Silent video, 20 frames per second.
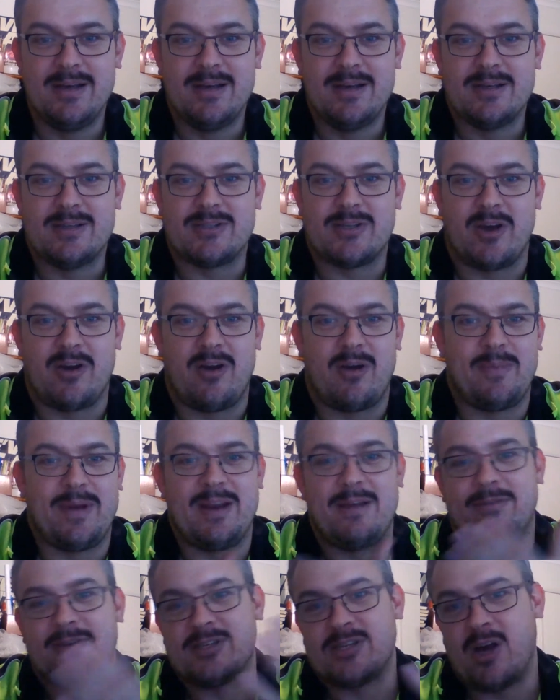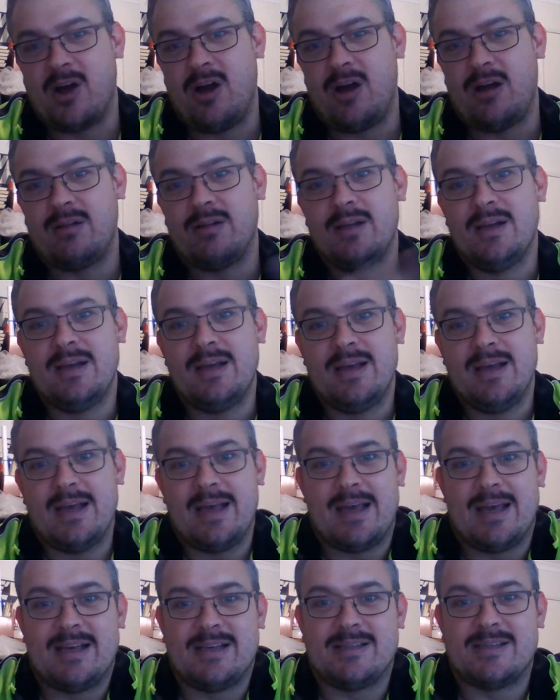So, I mean, if a tile
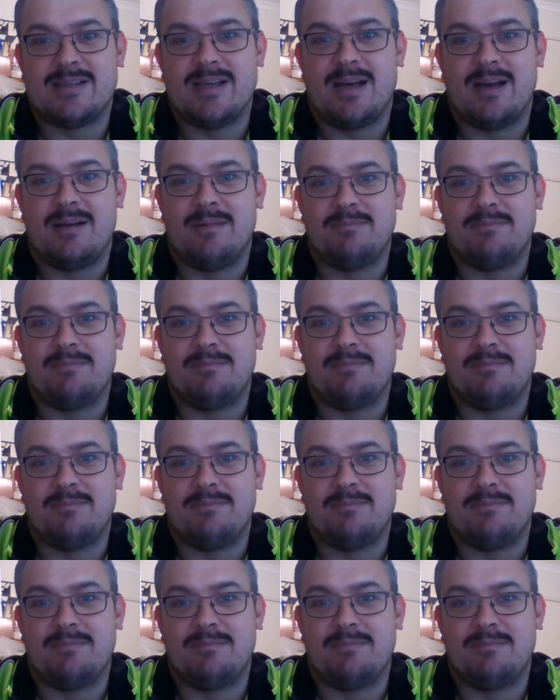is